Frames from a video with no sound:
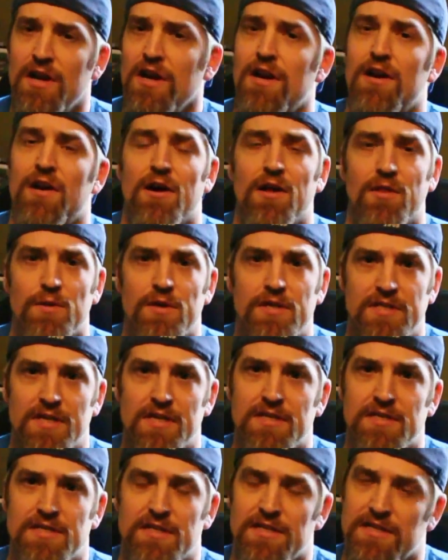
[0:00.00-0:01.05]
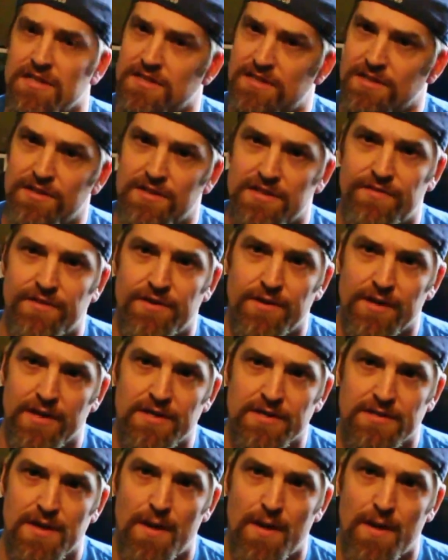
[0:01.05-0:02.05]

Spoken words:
and otherwise, guys, until next video, guys,